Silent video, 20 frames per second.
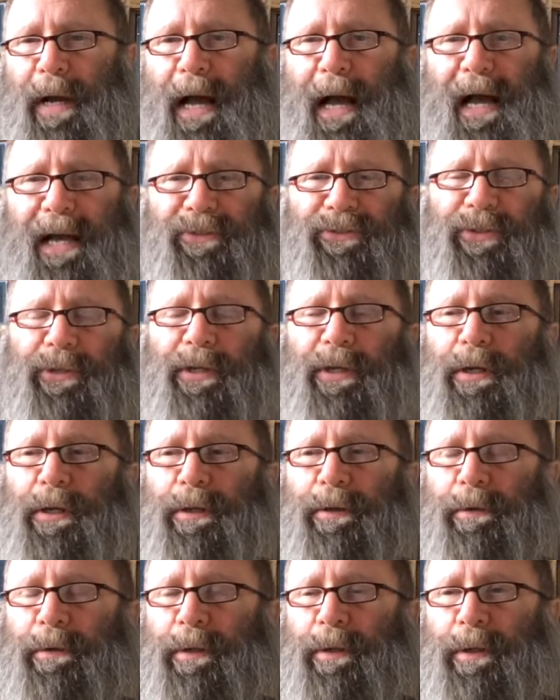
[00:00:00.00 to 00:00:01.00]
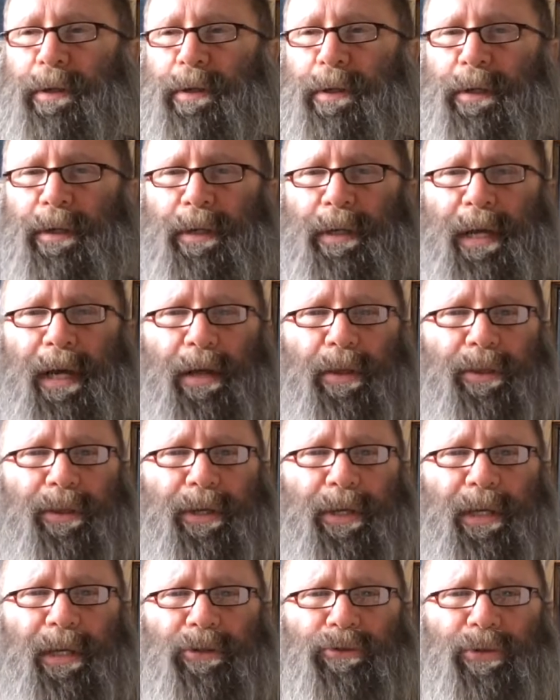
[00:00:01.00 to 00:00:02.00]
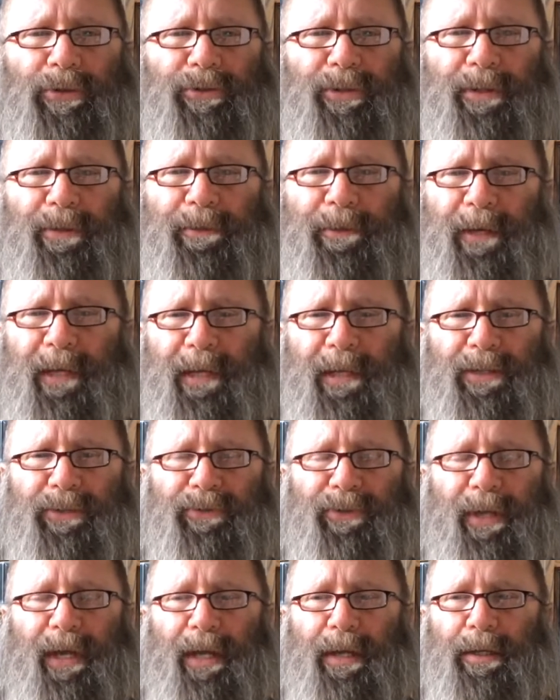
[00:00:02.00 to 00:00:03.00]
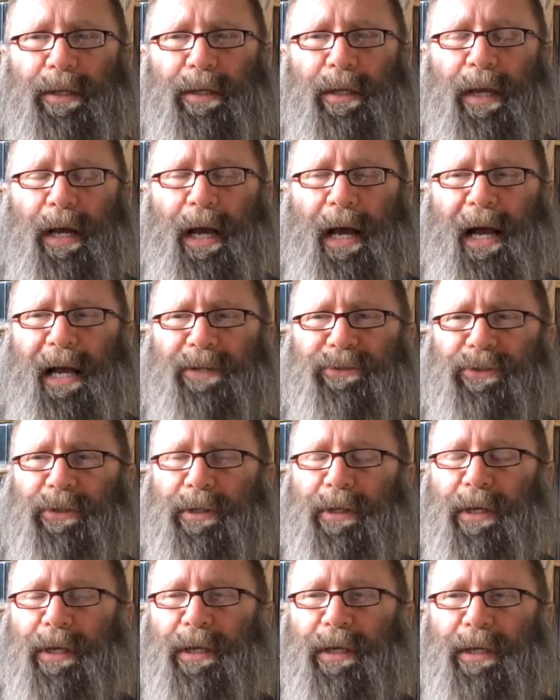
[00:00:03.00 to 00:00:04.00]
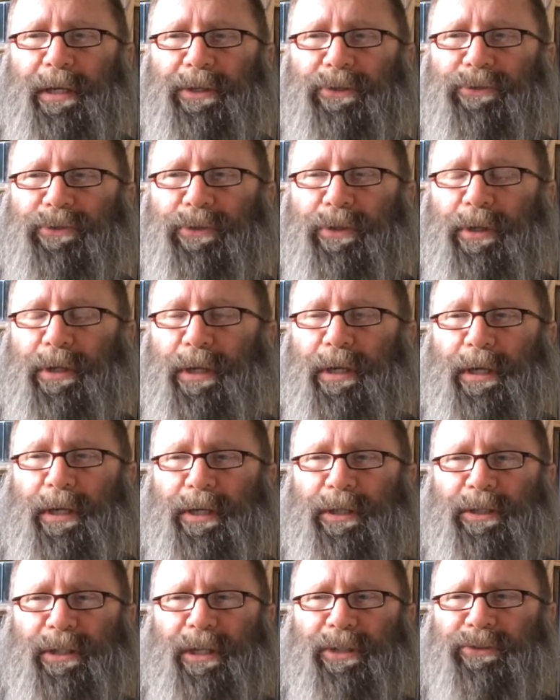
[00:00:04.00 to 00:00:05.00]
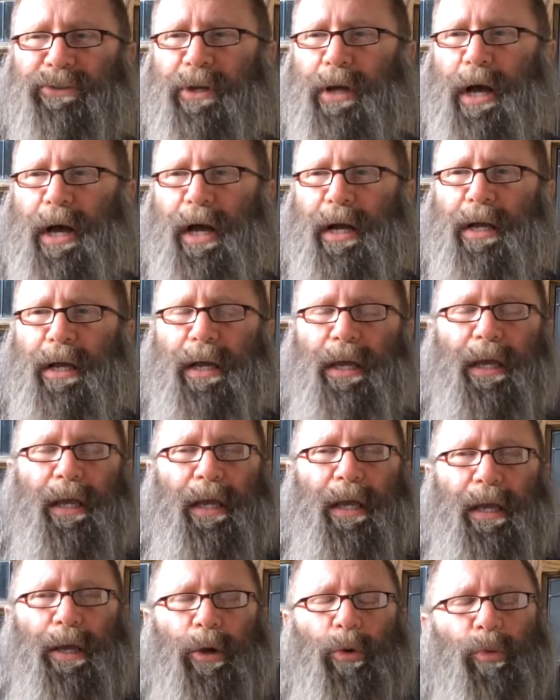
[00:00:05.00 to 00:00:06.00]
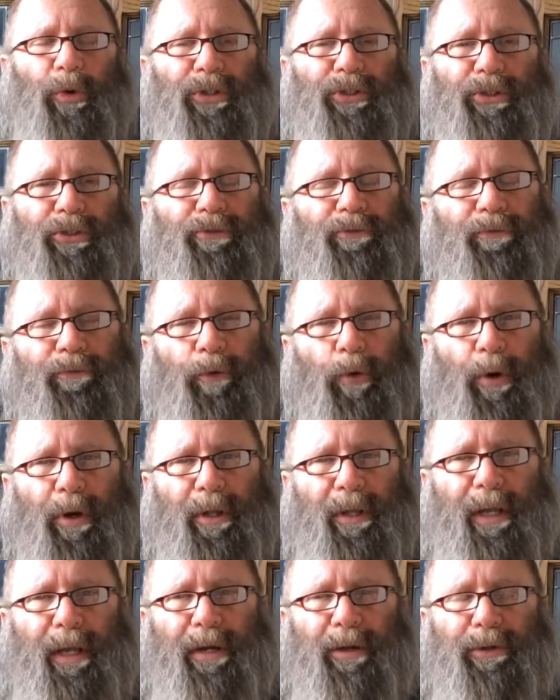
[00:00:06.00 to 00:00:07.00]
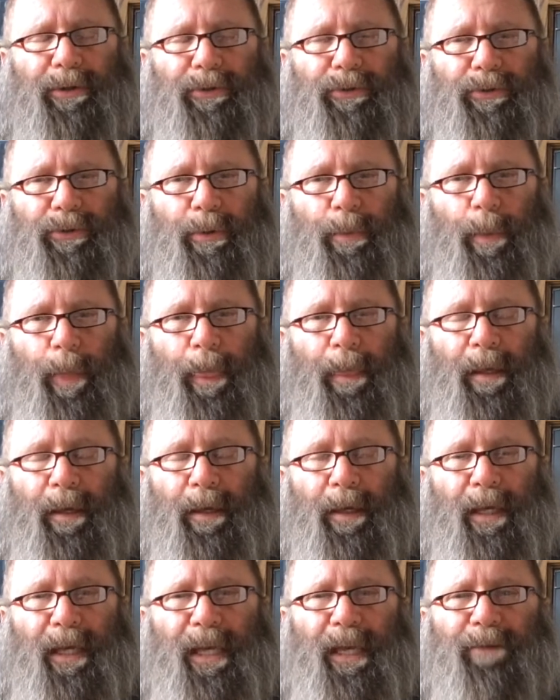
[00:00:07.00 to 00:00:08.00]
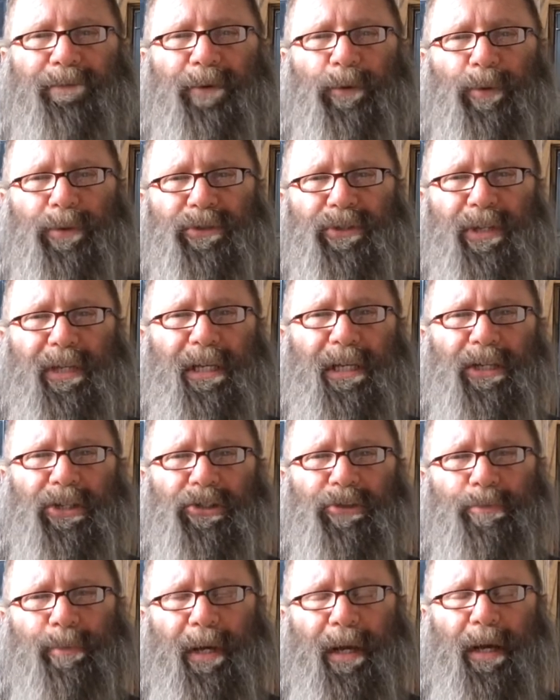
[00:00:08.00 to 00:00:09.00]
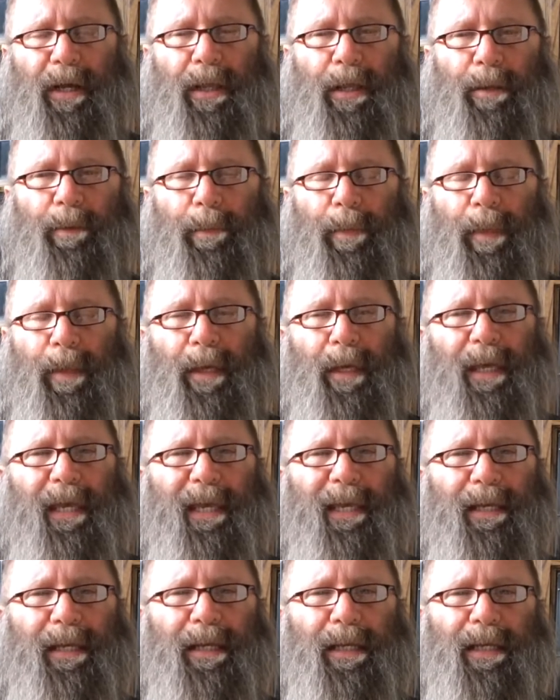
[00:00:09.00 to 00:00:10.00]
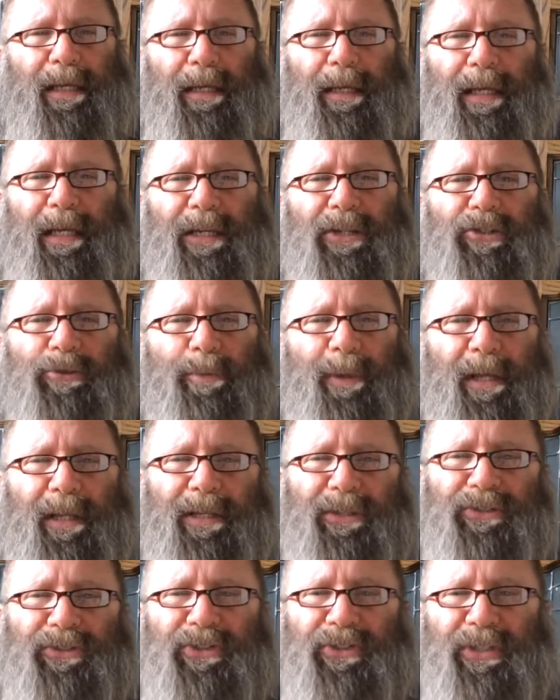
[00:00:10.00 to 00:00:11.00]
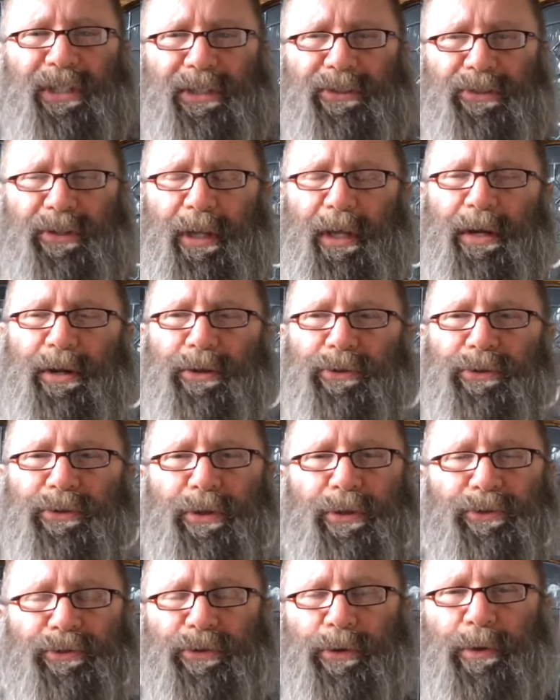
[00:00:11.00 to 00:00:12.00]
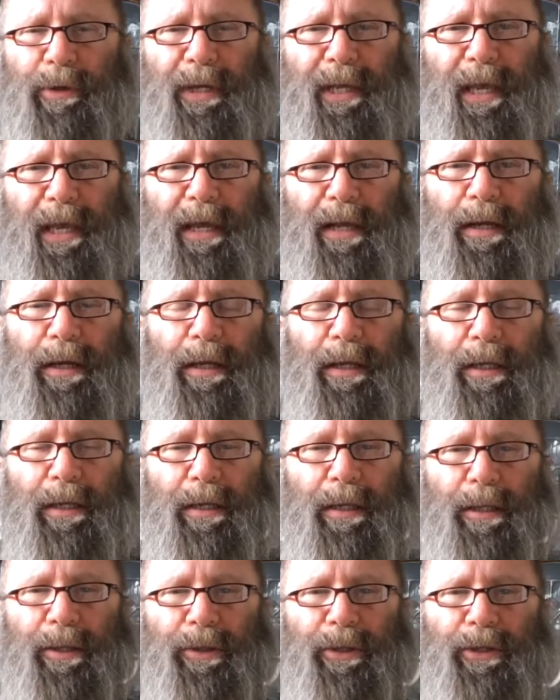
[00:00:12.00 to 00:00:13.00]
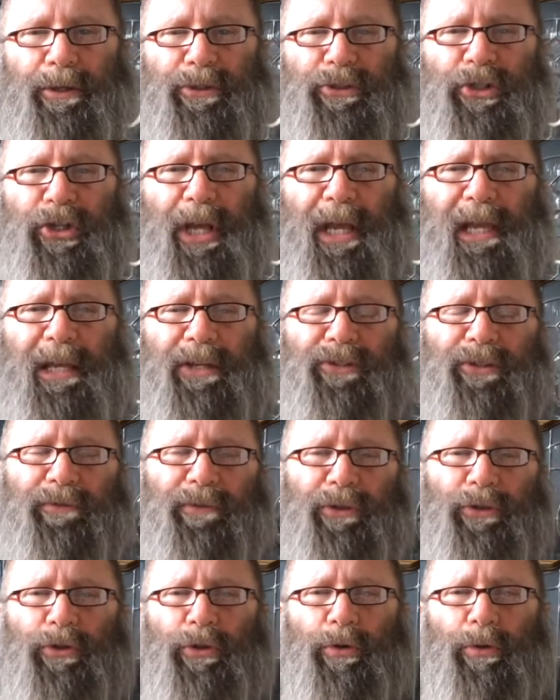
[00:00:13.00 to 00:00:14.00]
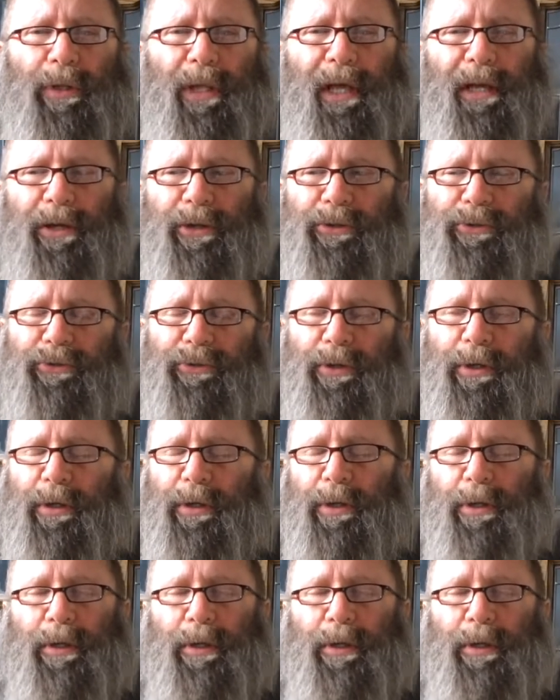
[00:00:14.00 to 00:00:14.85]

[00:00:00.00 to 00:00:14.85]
Isaac. Now, the interesting thing is that Isaac is Yitzchak, which is 4 letters. If it was Ishmael, Ishmael is 6 letters. So again, the change of the 2 letters,